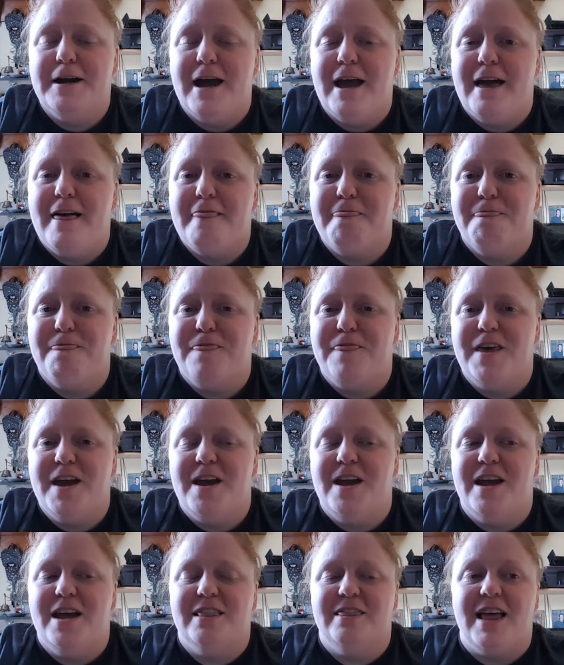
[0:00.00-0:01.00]
And
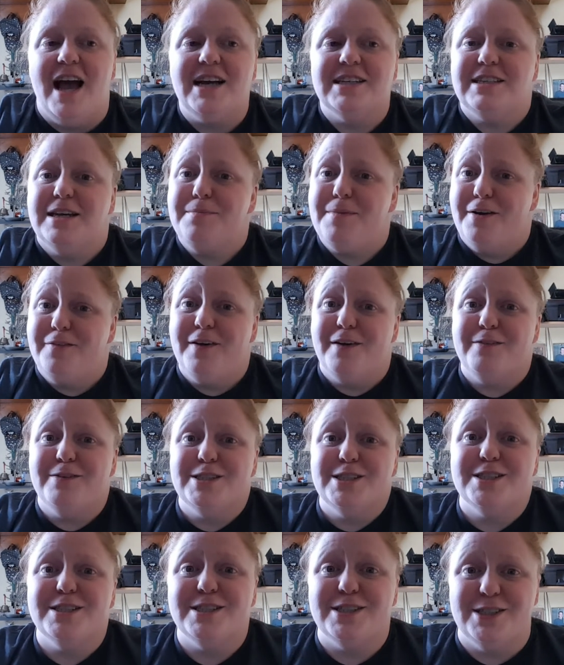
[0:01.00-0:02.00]
then lastly, my
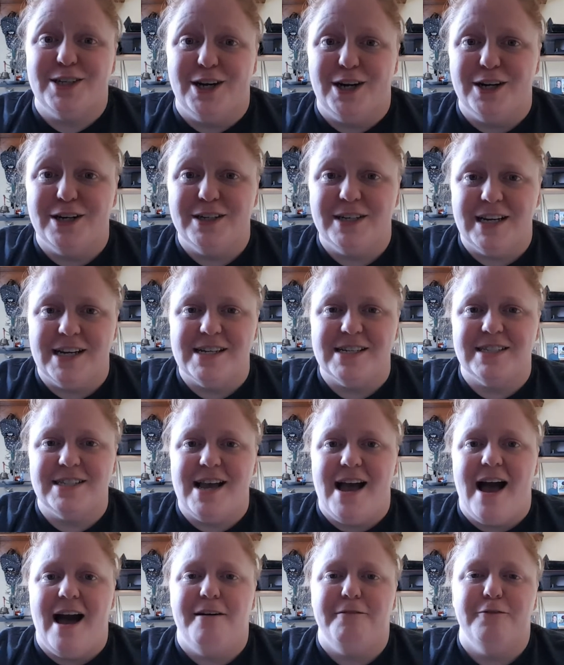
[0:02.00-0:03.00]
favorite dessert
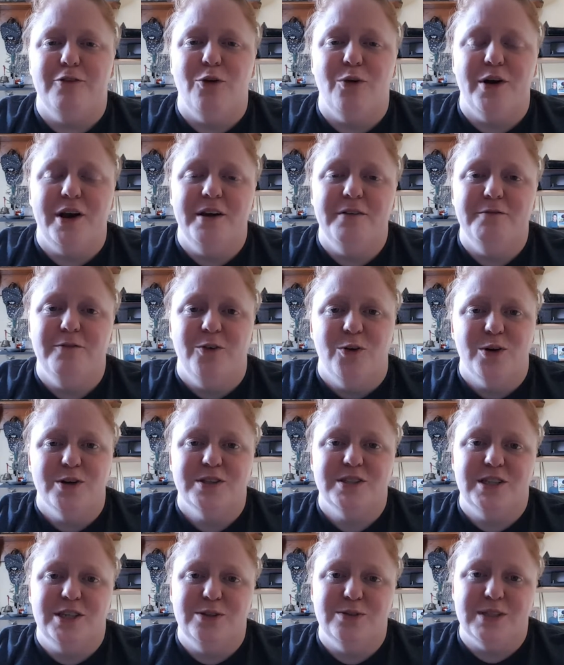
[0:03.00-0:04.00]
is at Florian
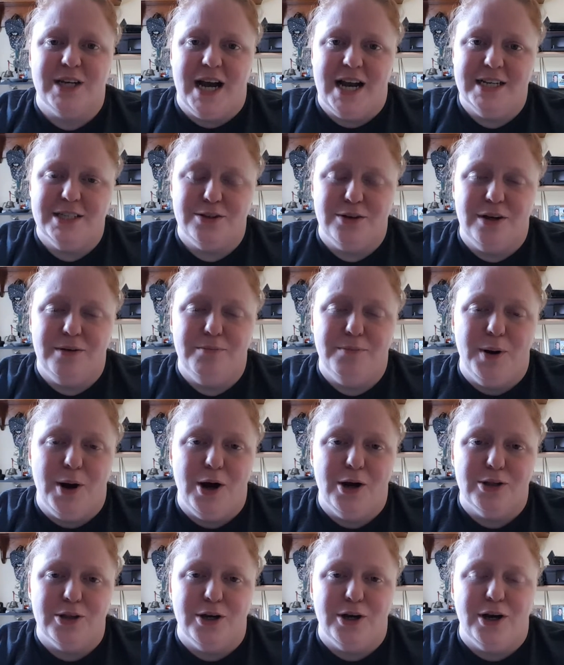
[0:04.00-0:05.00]
Fortescue's Ice Cream
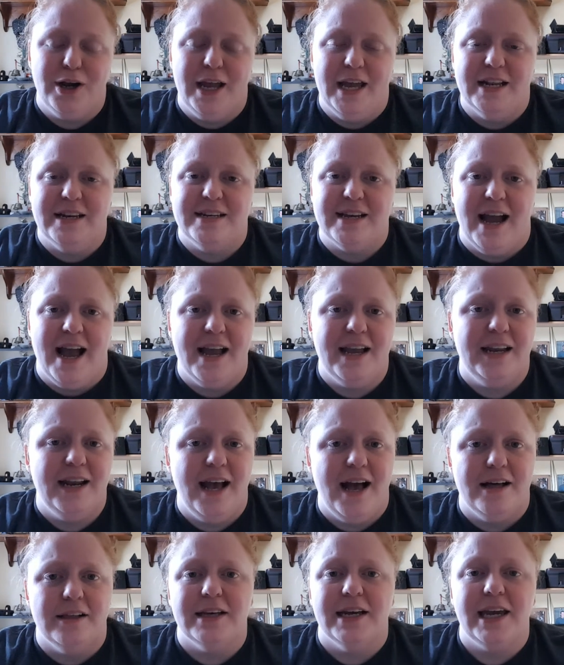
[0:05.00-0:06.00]
Parlor in
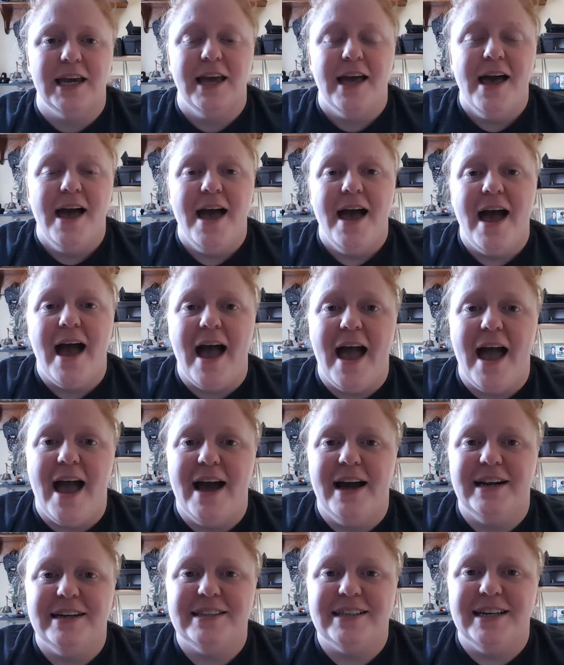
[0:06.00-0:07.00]
Diagon Alley,
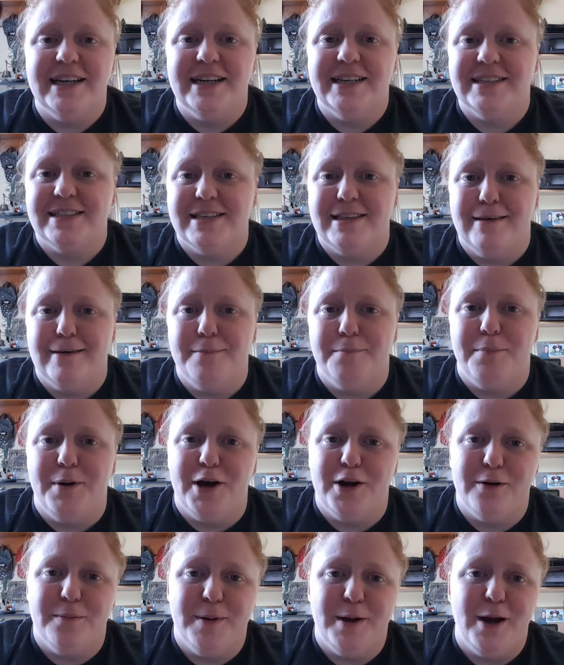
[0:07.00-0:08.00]
and it is the
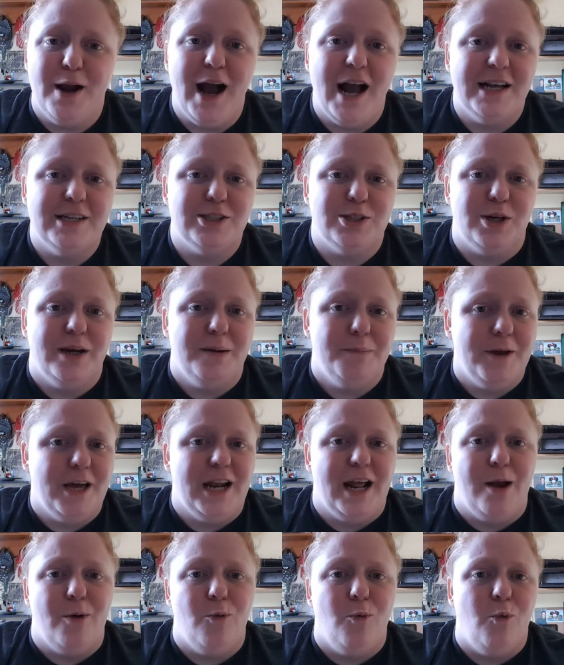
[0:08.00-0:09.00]
butterbeer ice cream
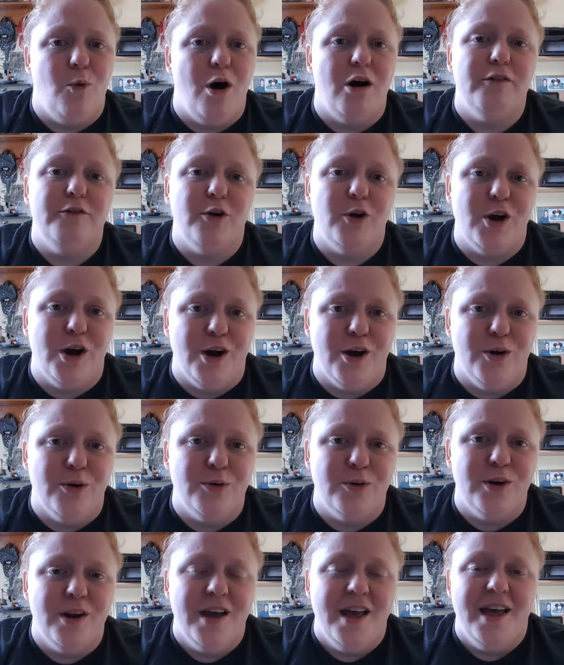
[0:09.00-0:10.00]
in a waffle
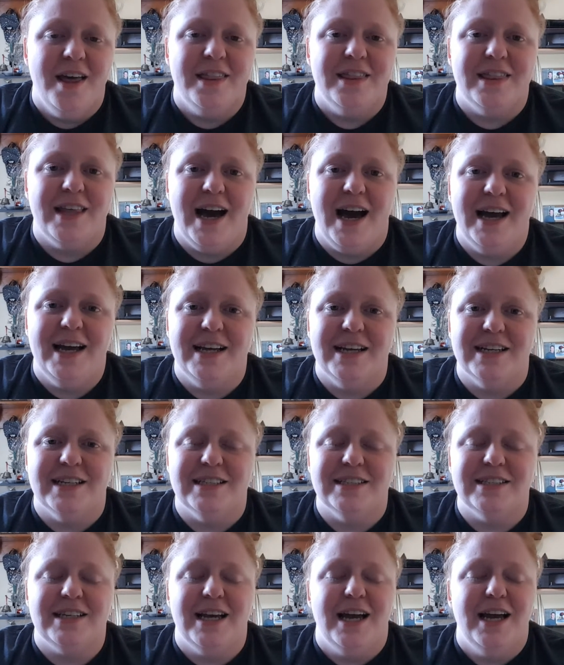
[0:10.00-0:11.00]
cone. That
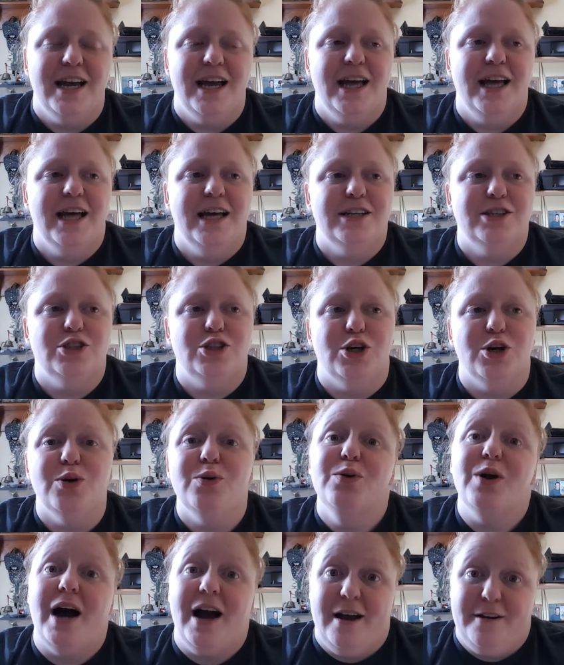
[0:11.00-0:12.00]
is
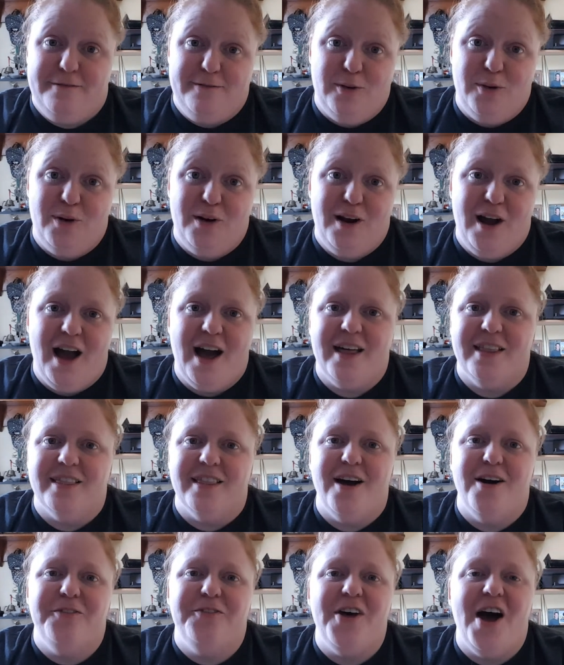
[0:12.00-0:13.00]
to die for. I
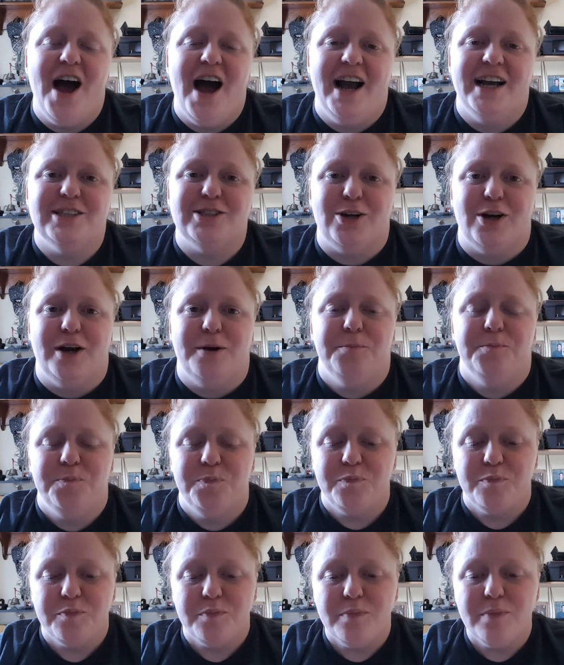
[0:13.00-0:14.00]
love that ice cream.
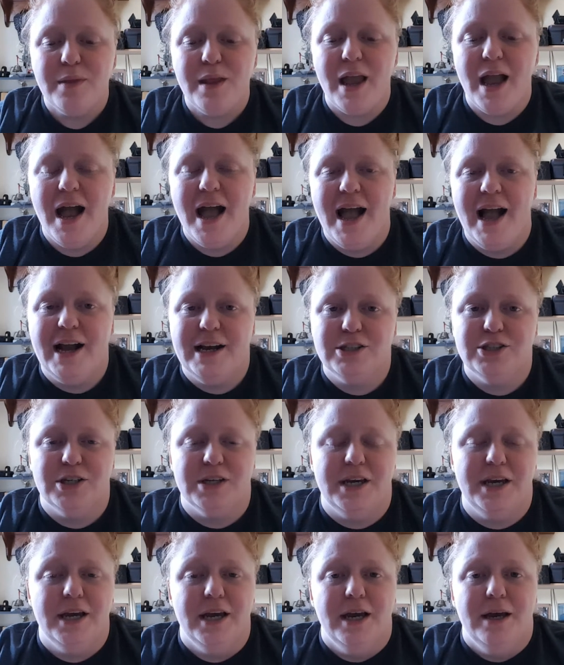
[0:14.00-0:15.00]

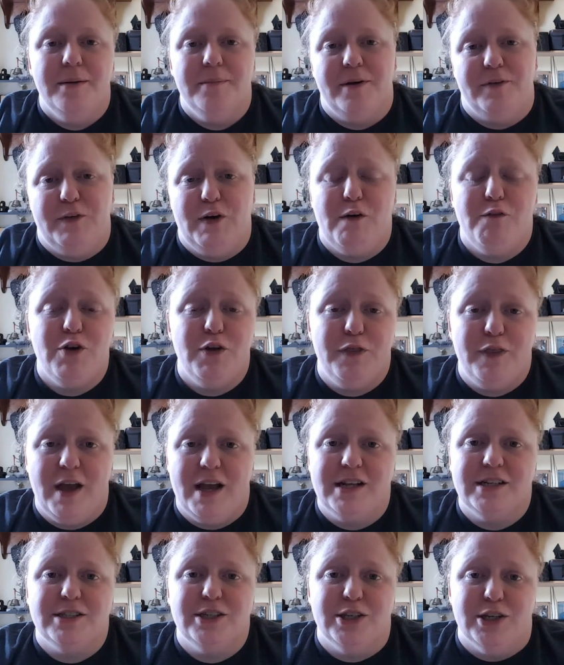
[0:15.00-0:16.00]
My favorite
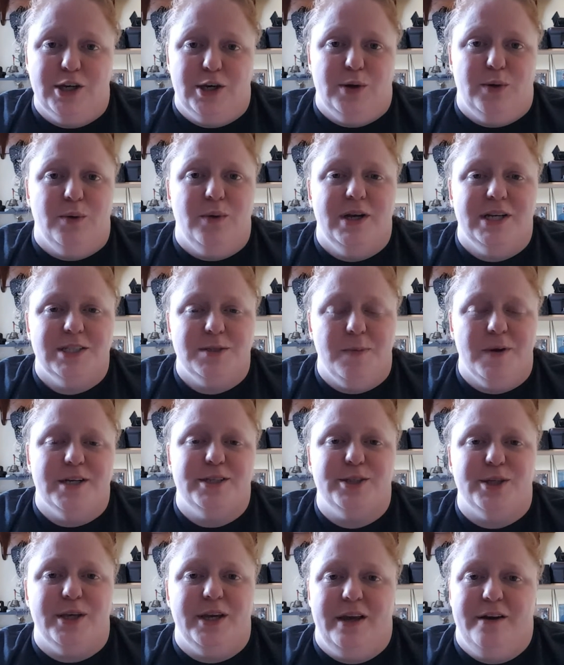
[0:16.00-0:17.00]
thing to do,
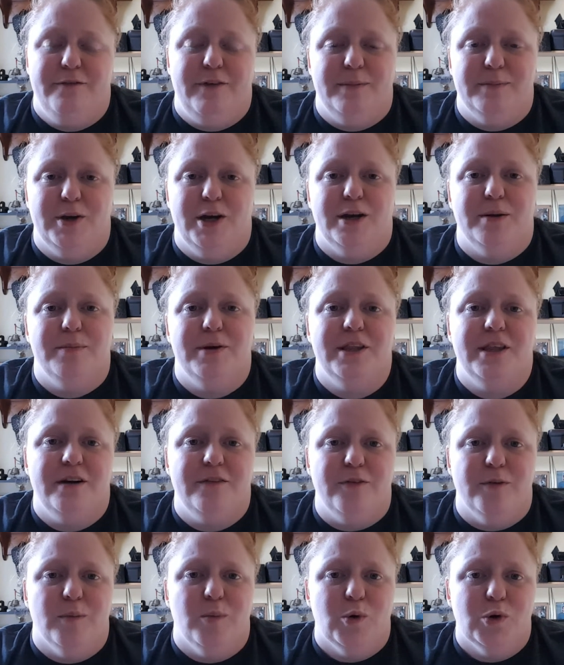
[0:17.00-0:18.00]
especially if I'm going to be
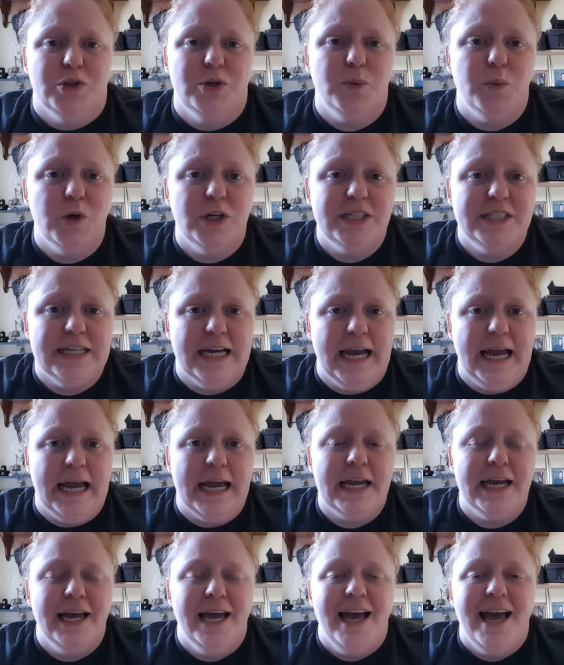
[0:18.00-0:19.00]
there for more than one
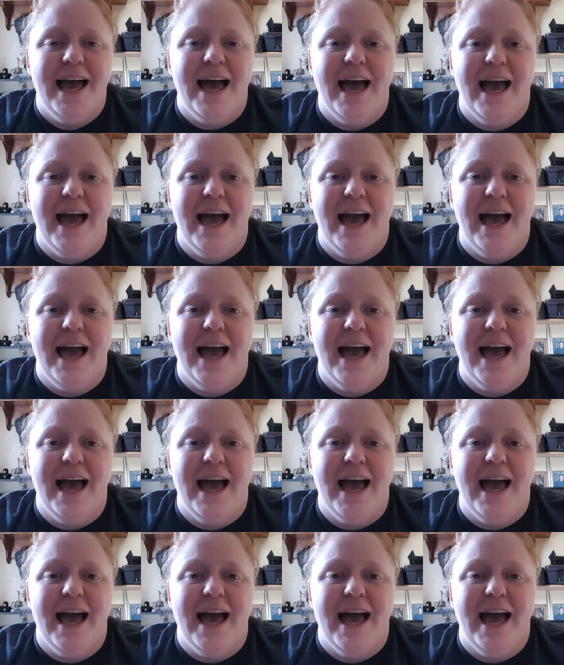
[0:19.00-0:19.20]
day,